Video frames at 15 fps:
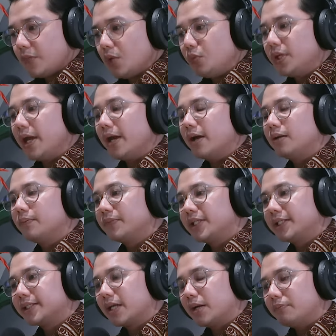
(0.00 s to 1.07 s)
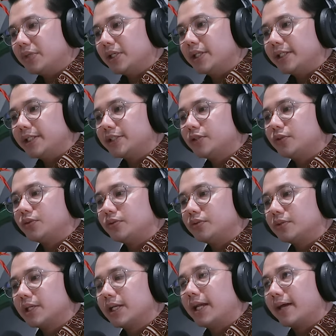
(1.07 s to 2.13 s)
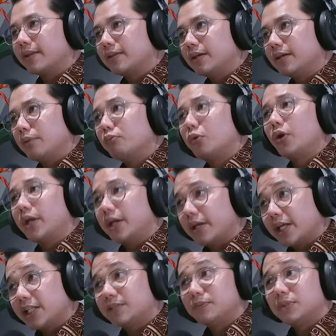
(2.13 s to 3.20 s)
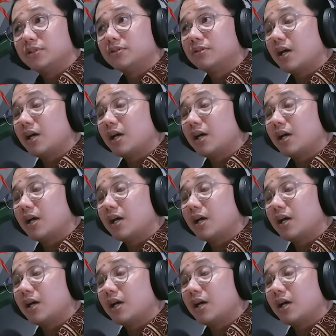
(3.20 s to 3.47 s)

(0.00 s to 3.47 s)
We help these companies to collect the employee engagement.